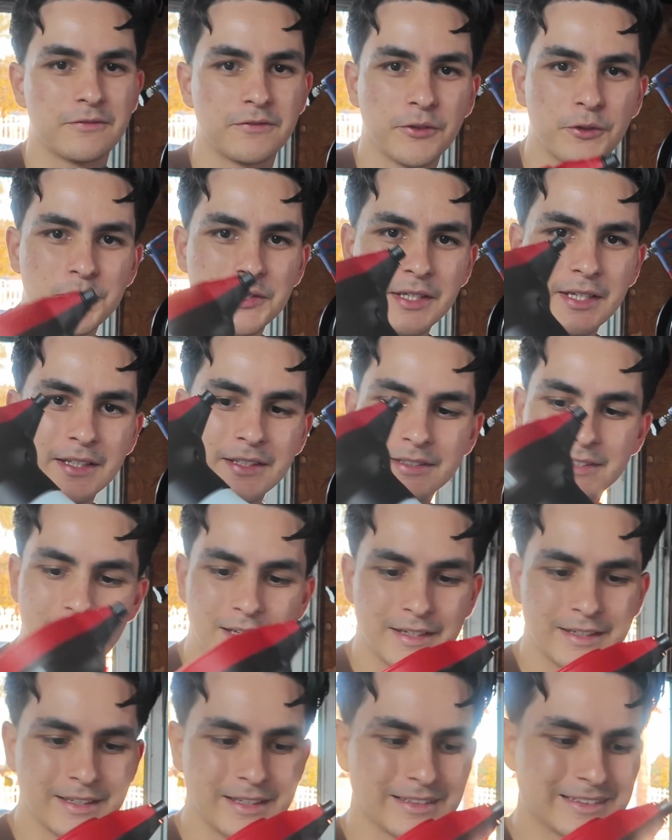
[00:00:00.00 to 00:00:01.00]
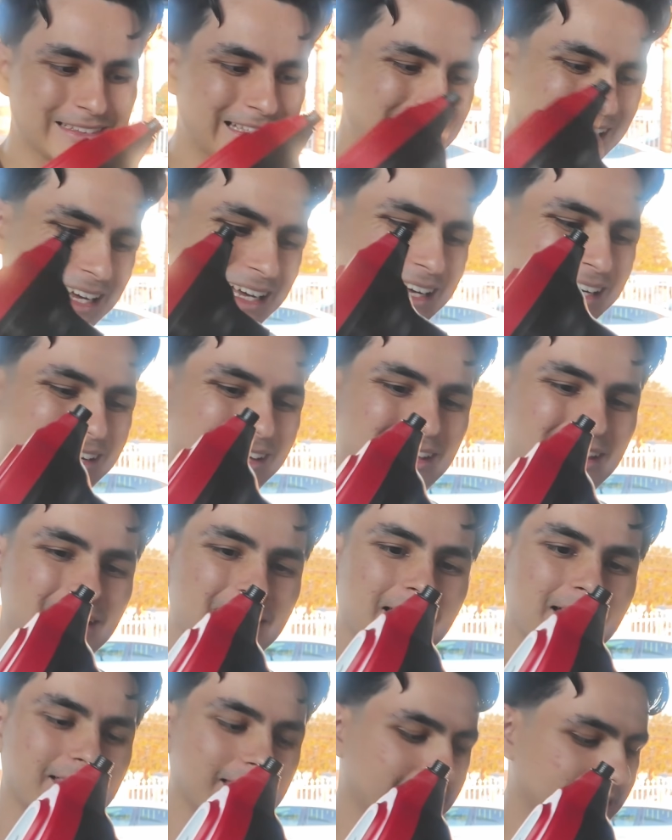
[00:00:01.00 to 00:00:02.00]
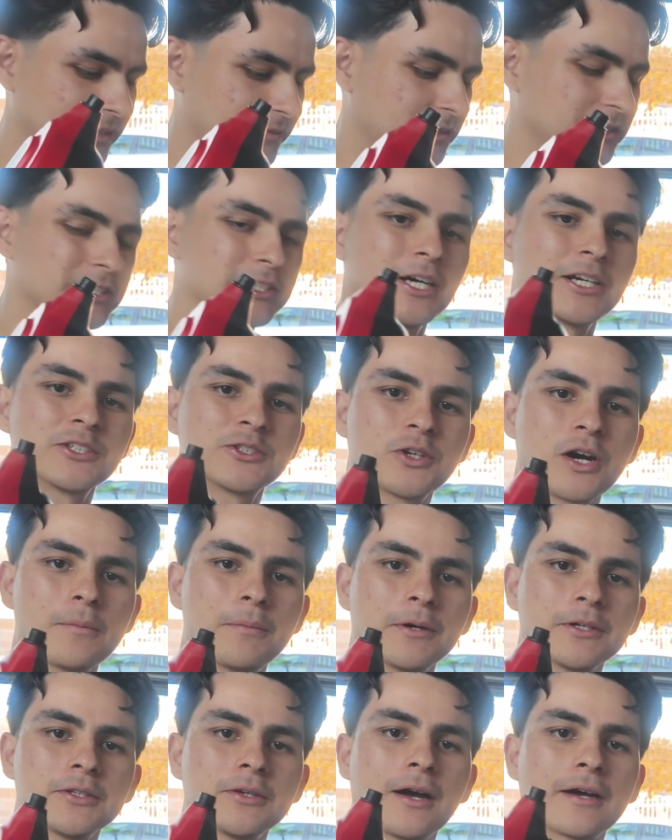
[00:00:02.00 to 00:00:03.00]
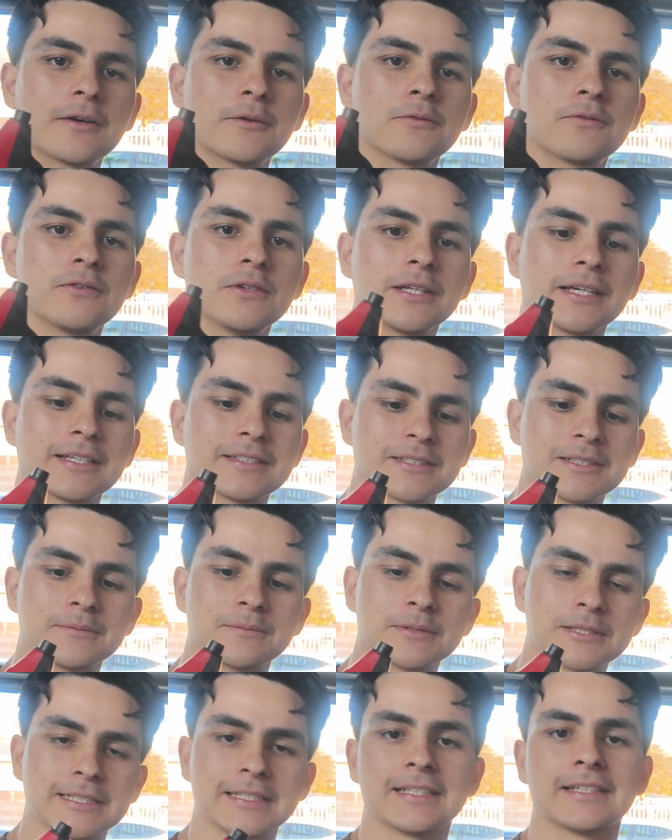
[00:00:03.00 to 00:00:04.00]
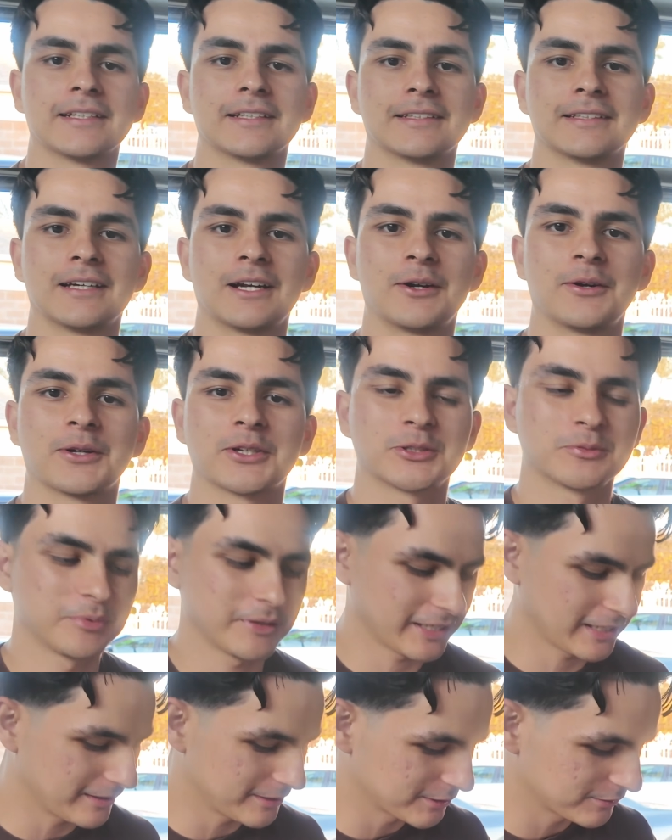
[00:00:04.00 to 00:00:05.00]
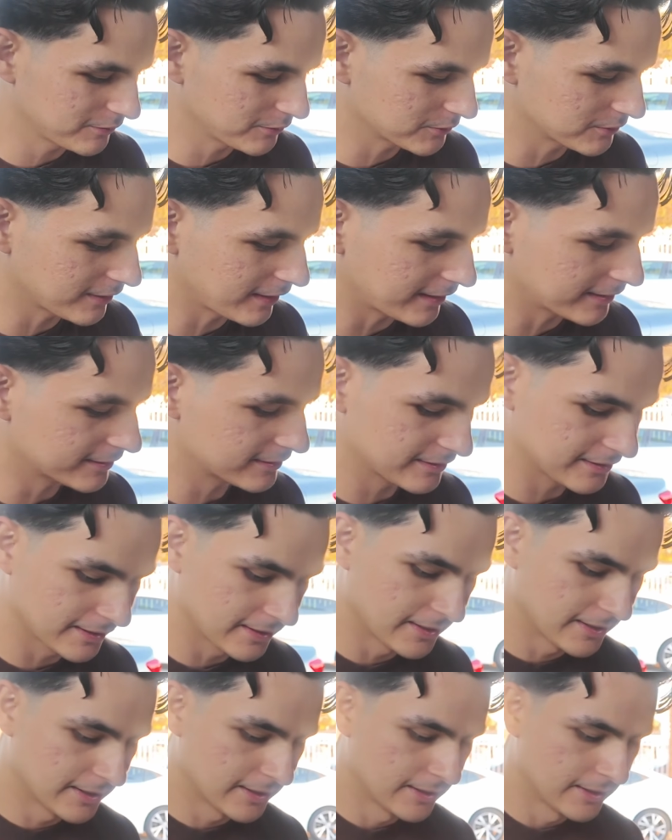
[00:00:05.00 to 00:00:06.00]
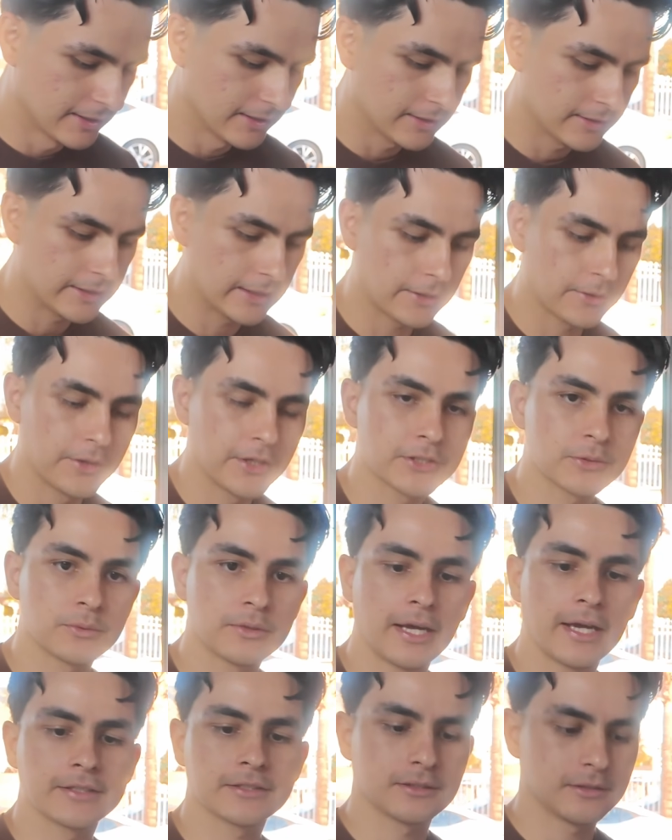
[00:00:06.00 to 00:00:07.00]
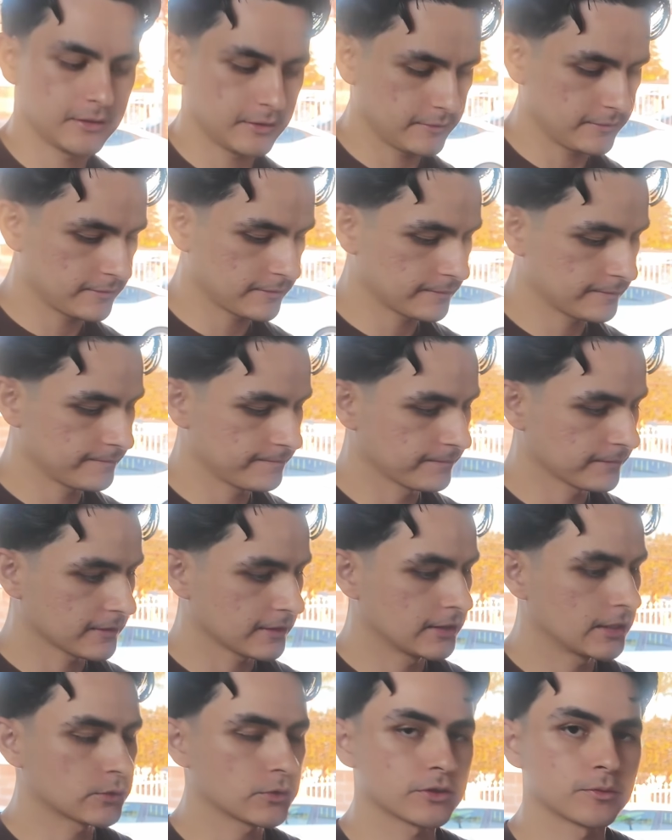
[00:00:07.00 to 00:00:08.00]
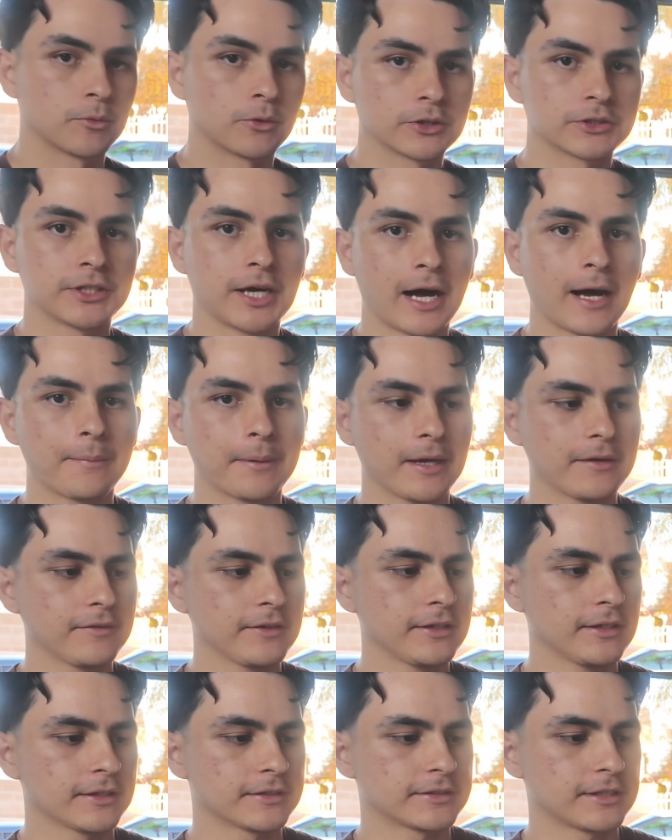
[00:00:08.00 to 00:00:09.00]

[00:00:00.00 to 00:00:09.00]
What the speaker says: It feels like it's like, like if it does drop on you, I don't feel like it's gonna break. I don't know, explain it, it just feels nice. Now this one's more top heavy.